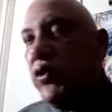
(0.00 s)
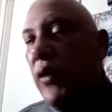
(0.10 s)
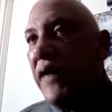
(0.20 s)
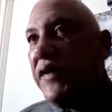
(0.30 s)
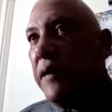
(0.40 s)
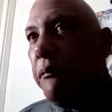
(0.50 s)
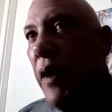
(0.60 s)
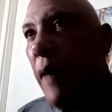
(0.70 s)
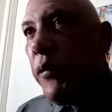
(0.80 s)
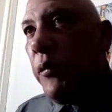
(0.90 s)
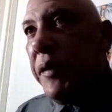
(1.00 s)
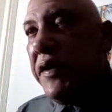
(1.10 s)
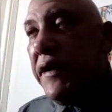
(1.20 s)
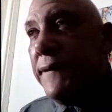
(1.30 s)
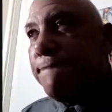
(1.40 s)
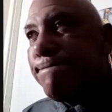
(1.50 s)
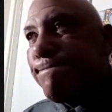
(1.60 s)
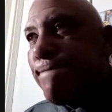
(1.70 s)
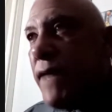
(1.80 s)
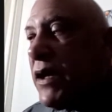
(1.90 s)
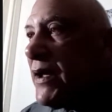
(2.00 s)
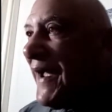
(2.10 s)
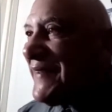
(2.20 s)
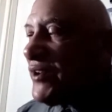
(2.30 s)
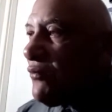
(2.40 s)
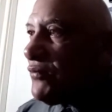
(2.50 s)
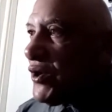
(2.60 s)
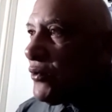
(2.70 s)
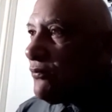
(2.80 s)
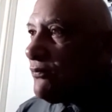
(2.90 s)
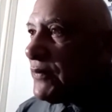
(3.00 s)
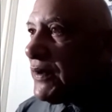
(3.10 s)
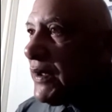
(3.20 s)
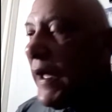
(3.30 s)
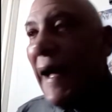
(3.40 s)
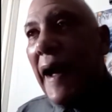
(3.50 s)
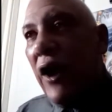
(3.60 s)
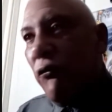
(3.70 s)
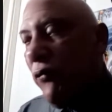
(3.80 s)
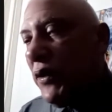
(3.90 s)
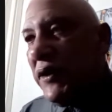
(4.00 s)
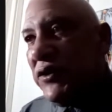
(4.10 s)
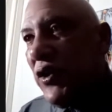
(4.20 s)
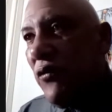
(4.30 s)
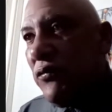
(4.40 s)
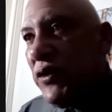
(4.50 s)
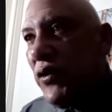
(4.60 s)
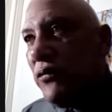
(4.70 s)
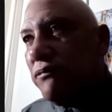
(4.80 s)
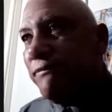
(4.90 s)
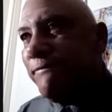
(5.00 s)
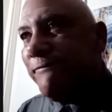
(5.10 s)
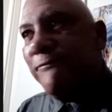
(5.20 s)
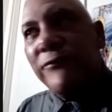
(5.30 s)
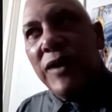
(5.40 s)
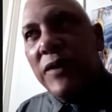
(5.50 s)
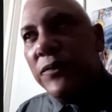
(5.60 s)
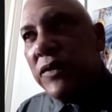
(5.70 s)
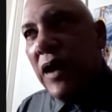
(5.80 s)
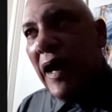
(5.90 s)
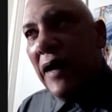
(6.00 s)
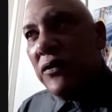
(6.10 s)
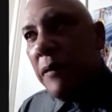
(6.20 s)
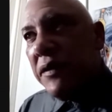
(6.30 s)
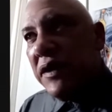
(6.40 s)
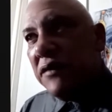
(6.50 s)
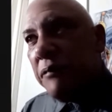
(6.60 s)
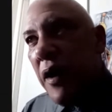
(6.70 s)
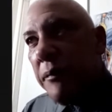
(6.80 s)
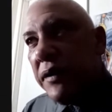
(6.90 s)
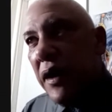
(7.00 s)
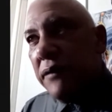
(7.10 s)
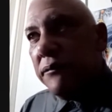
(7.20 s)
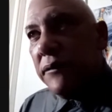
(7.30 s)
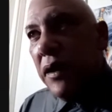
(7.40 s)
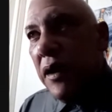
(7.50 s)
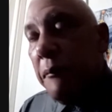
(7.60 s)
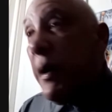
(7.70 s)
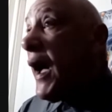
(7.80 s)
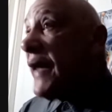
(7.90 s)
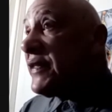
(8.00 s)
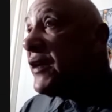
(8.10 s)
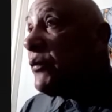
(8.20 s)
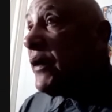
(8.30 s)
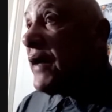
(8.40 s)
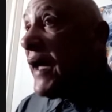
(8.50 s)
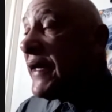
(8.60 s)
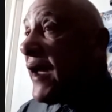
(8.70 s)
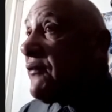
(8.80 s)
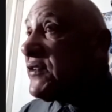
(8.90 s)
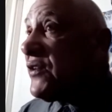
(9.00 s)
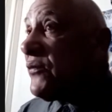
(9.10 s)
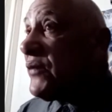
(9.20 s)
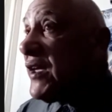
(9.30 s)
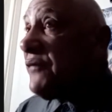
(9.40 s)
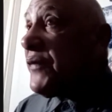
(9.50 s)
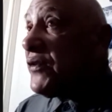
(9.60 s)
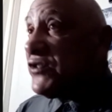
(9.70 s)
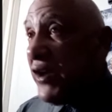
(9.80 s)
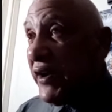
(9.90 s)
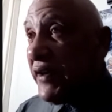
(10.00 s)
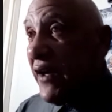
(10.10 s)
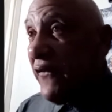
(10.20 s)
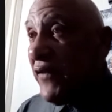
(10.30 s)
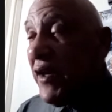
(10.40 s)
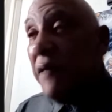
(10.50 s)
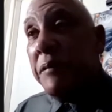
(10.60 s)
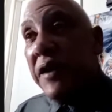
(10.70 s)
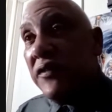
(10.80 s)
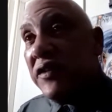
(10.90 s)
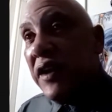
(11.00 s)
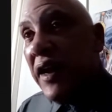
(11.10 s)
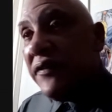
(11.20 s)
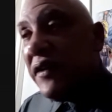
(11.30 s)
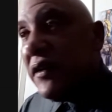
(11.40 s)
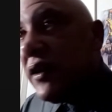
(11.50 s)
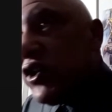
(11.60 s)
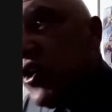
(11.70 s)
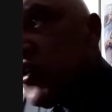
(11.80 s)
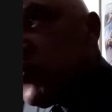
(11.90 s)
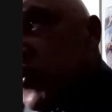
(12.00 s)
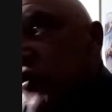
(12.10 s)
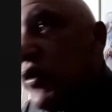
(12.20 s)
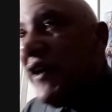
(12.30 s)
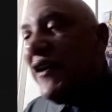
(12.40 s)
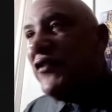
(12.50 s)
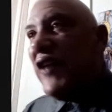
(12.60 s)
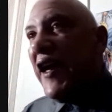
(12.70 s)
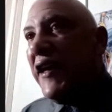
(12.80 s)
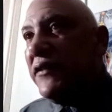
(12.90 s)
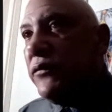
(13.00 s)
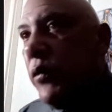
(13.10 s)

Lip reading: Do I think Pop will be there? I don't know. I really don't know. I don't know how many years Pop got. But I tell you what, I guarantee you he feels younger now because he has a young crew that